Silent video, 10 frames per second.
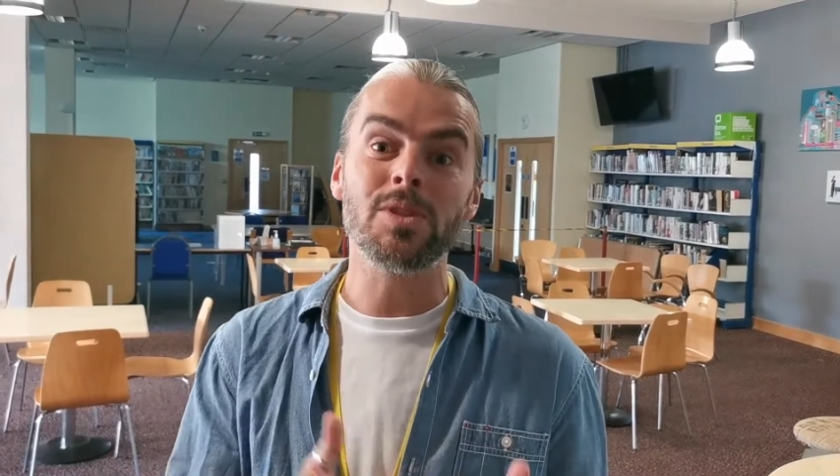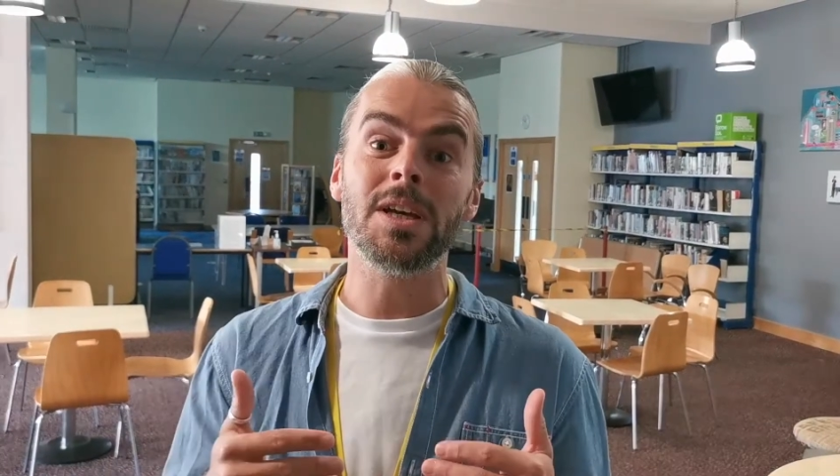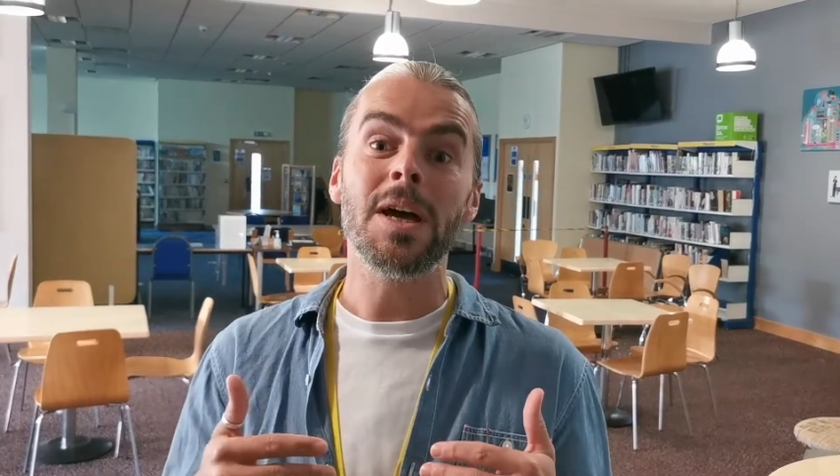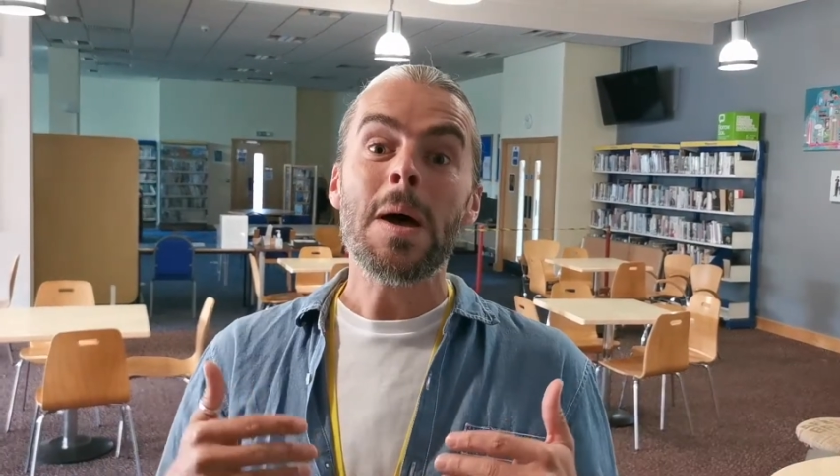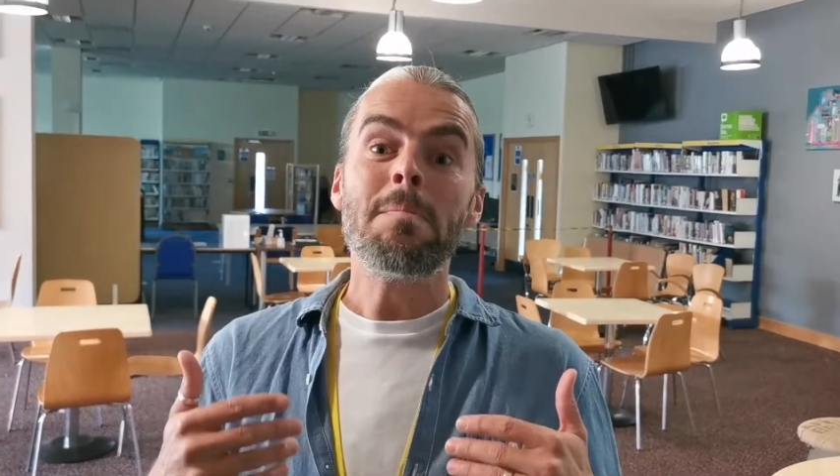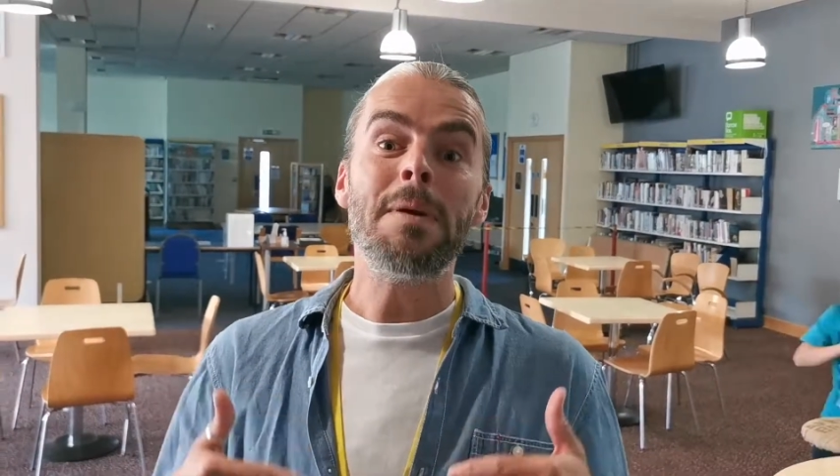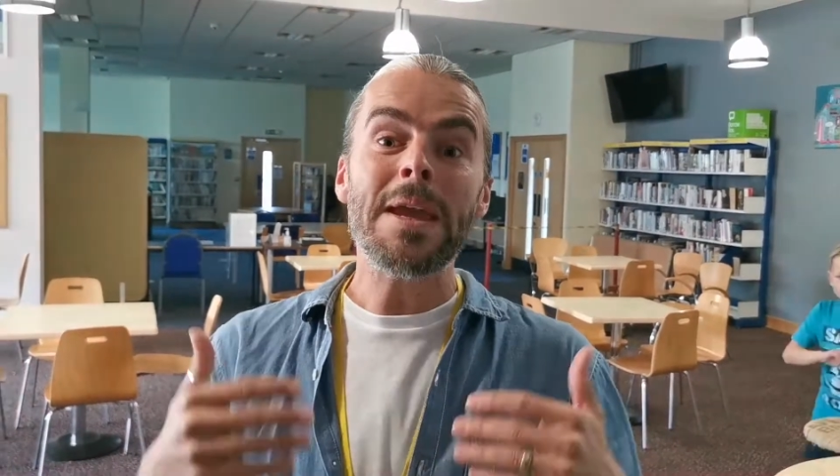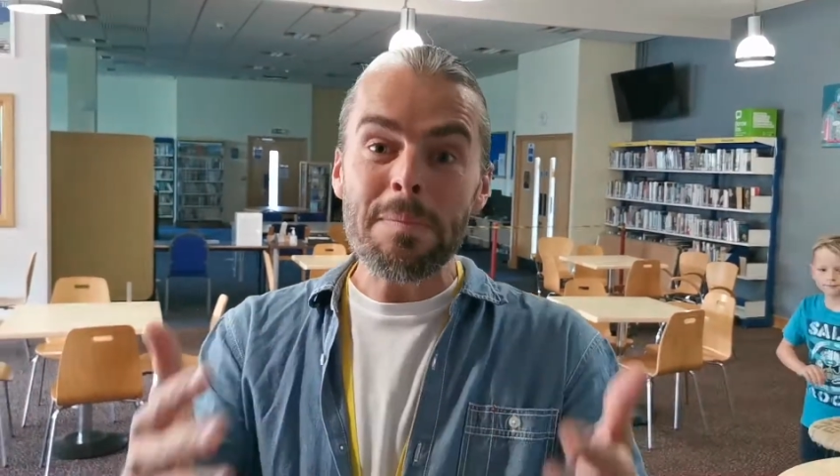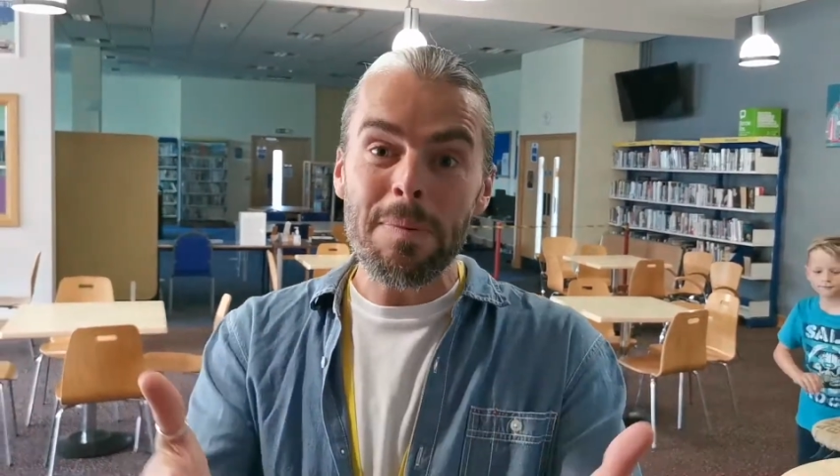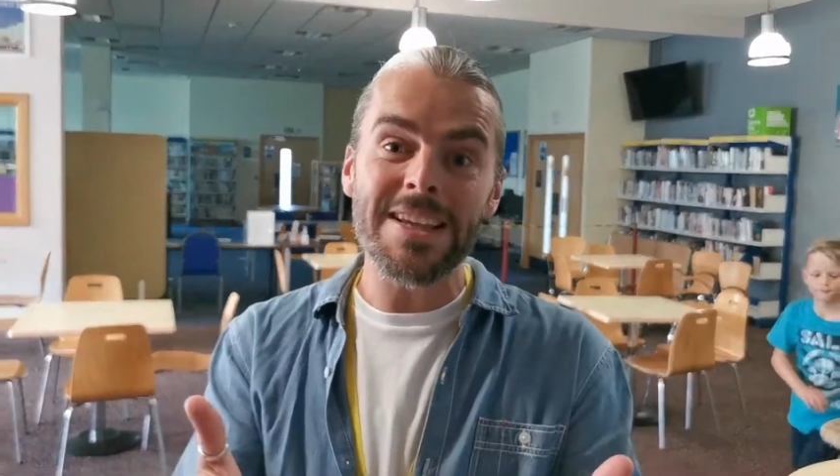to be
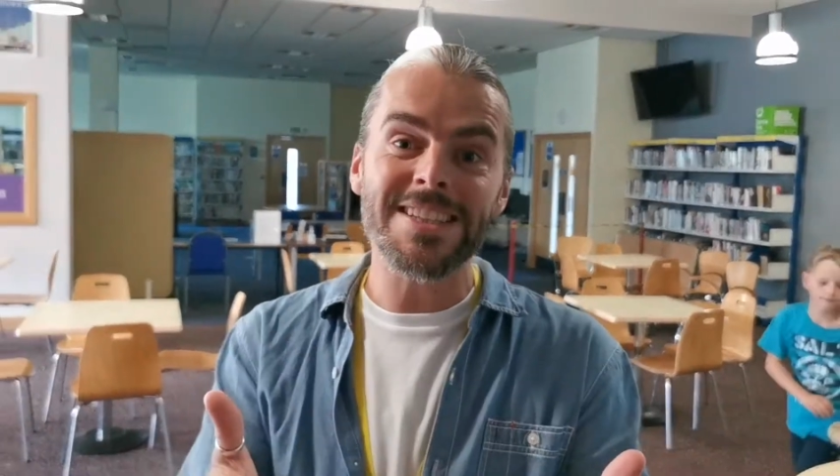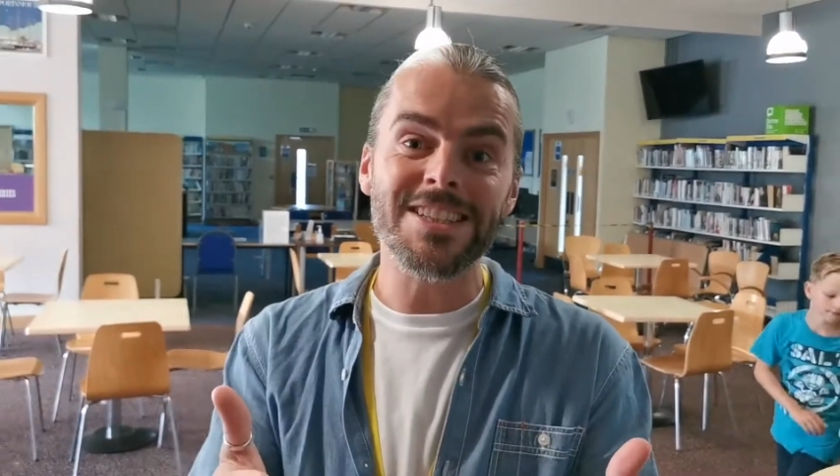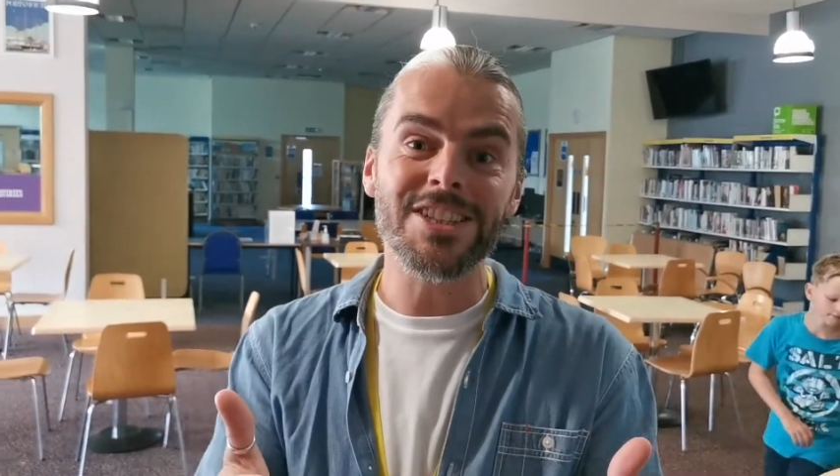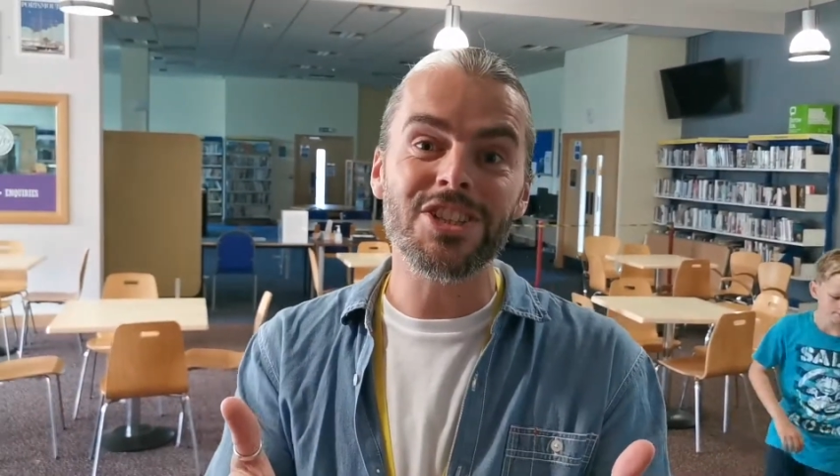a blessing to the